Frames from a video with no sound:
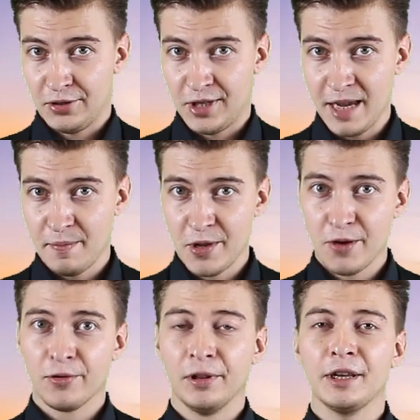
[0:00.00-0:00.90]
deep
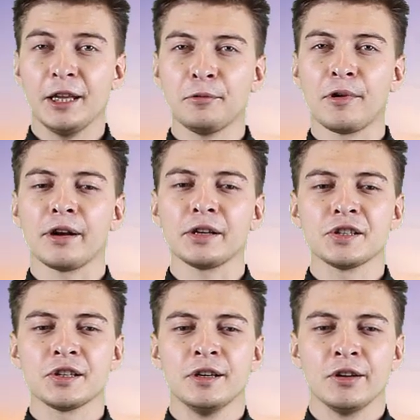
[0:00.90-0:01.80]
neural
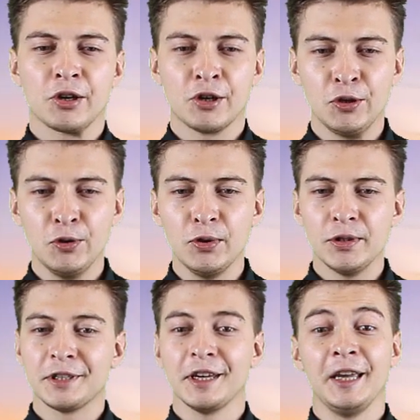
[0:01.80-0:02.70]
networks
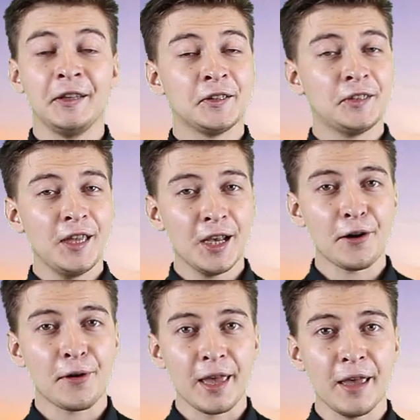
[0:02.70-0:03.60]
could, in
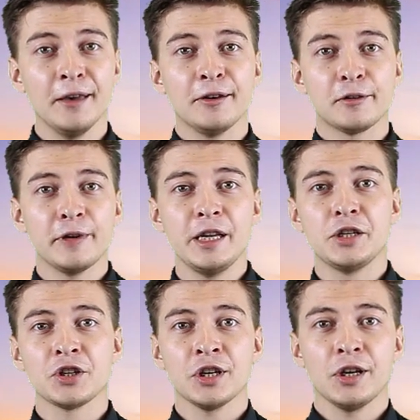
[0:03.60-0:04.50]
theory,
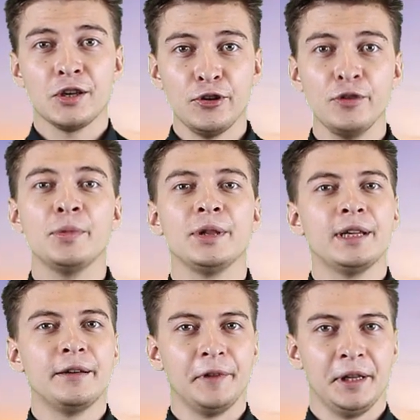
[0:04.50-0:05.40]
reach
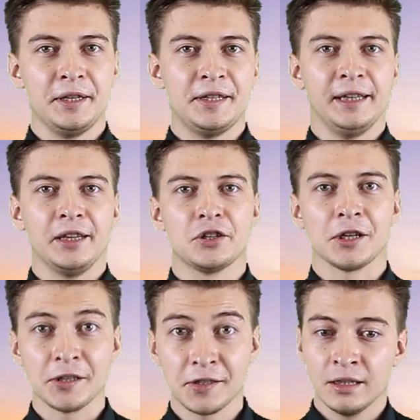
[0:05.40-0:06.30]
human-level
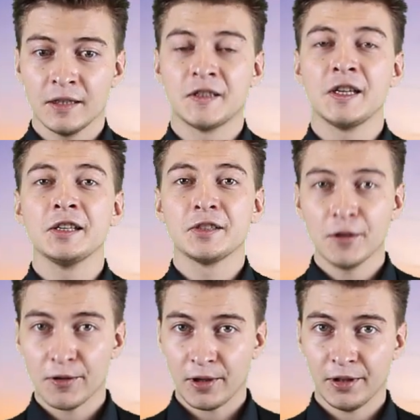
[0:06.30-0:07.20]
intelligence, since
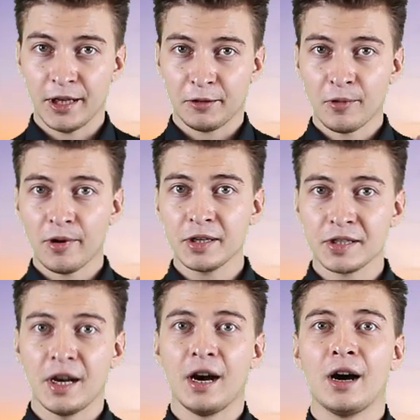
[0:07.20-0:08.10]
neural
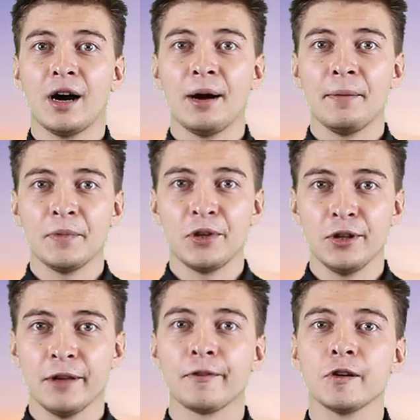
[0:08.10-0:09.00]
networks are
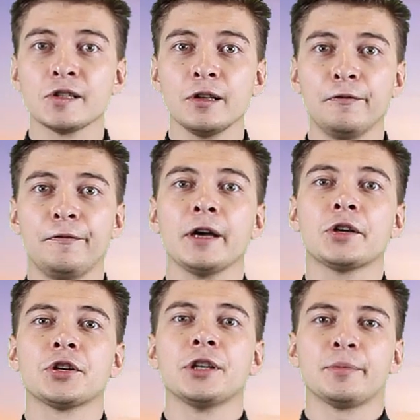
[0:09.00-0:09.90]
universal
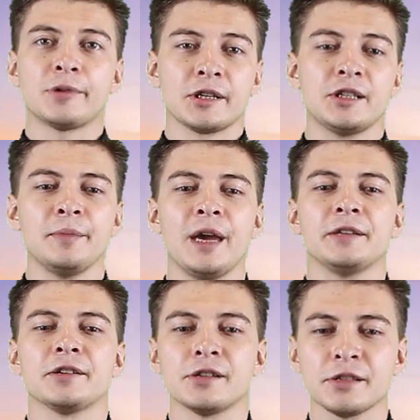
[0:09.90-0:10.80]
function
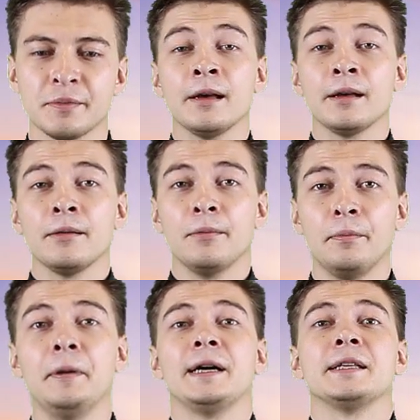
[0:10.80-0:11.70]
approximators.
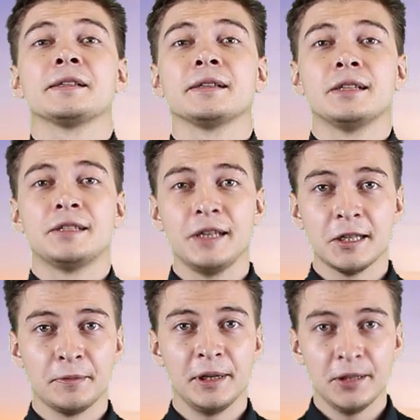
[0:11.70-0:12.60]
But
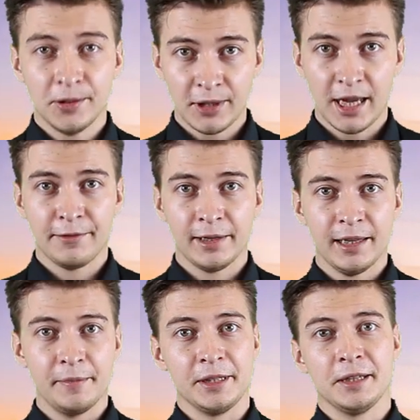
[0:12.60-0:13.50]
since we don't have
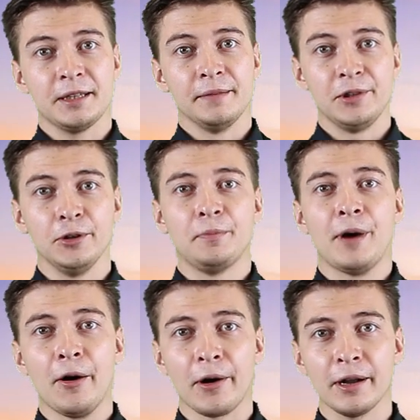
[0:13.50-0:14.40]
unlimited compute
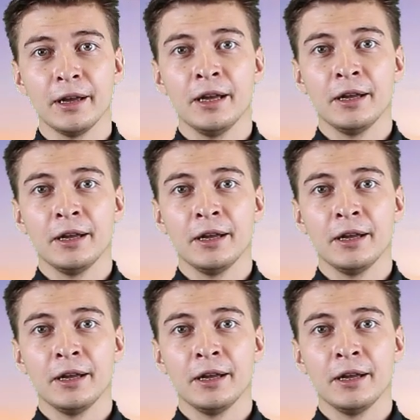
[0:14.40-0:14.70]
power,